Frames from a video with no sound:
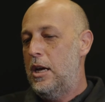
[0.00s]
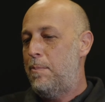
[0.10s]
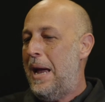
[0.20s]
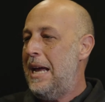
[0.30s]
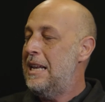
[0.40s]

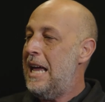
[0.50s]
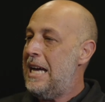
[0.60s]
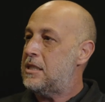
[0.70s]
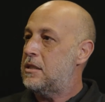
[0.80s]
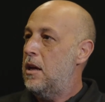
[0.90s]
pay
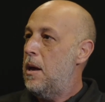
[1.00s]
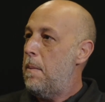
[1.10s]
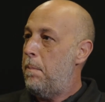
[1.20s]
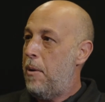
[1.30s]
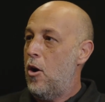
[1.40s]
less
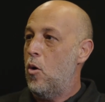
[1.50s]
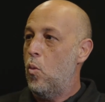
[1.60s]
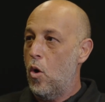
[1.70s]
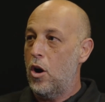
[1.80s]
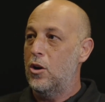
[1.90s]
per
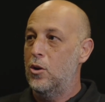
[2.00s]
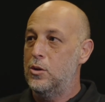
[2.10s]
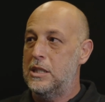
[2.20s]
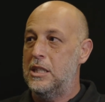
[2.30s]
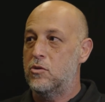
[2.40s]
workload
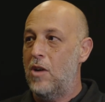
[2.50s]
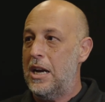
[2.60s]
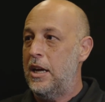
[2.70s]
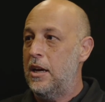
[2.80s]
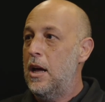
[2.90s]
that is
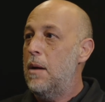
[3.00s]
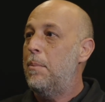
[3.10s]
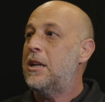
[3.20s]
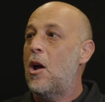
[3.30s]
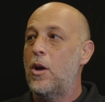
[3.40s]
running,
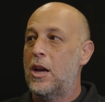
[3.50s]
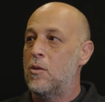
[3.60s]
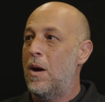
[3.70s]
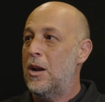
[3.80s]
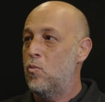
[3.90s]
but now he
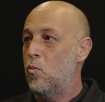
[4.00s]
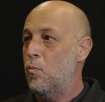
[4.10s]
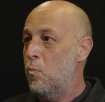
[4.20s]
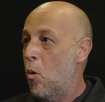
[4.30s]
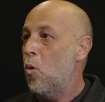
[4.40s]
can run
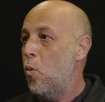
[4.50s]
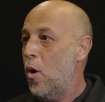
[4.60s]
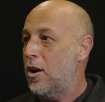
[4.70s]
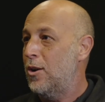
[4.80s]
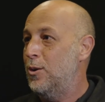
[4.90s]
more
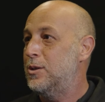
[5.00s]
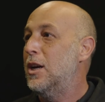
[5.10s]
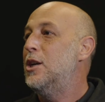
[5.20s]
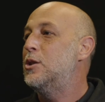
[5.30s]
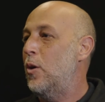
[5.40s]
workloads,
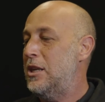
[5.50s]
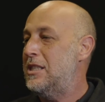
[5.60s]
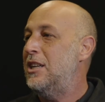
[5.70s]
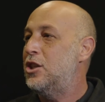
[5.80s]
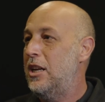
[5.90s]
so
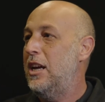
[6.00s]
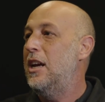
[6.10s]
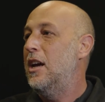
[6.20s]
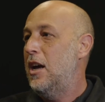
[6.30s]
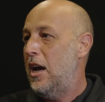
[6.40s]
essentially
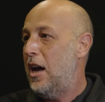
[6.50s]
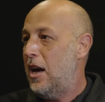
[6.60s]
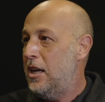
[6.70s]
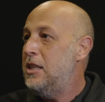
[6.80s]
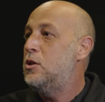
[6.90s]
uh,
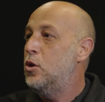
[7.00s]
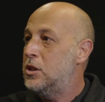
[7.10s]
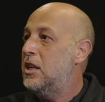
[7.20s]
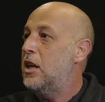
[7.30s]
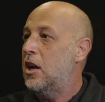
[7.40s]
is
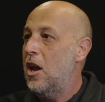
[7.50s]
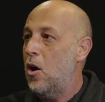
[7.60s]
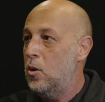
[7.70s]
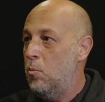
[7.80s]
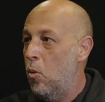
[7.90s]
using the
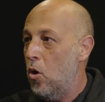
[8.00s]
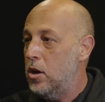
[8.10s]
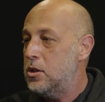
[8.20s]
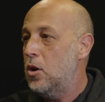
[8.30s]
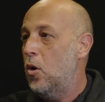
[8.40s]
cloud more.
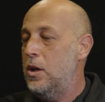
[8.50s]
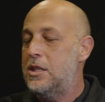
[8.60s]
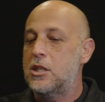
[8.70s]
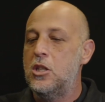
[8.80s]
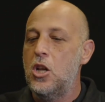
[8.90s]
So
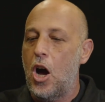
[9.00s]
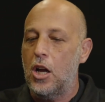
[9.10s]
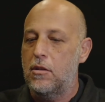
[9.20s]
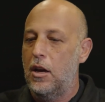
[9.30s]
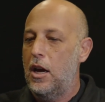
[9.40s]
it's
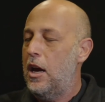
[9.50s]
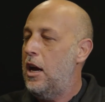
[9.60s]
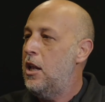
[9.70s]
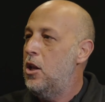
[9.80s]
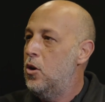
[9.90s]
not
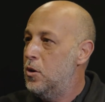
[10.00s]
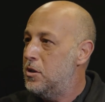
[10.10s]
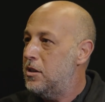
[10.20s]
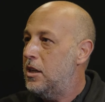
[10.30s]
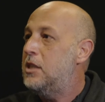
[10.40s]
a
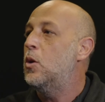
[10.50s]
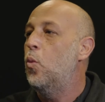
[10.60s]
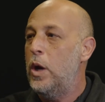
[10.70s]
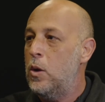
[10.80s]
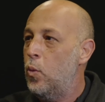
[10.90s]
lose, it's a
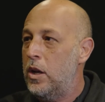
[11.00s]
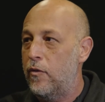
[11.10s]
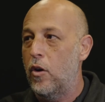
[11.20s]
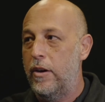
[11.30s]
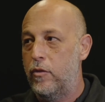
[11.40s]
win-win
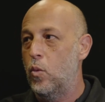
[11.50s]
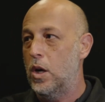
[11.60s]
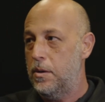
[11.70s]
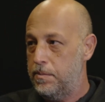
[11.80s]
for everyone.